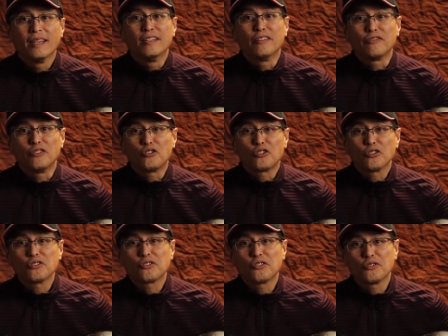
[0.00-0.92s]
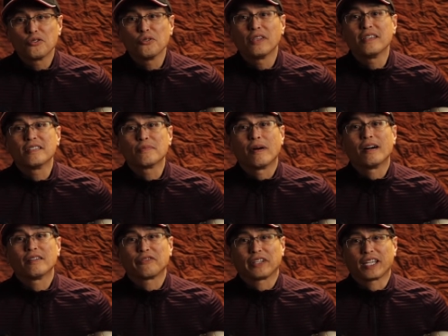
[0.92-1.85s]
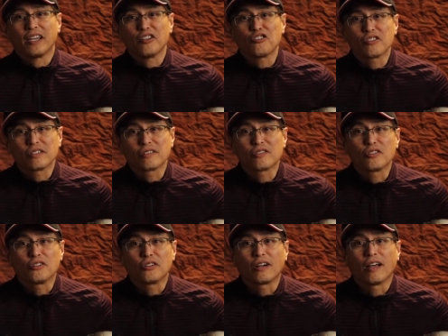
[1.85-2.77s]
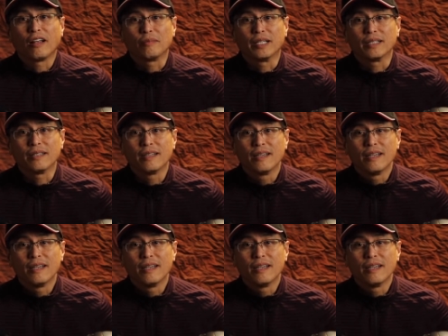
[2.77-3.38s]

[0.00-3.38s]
If you choose to do these modifications to your helmet,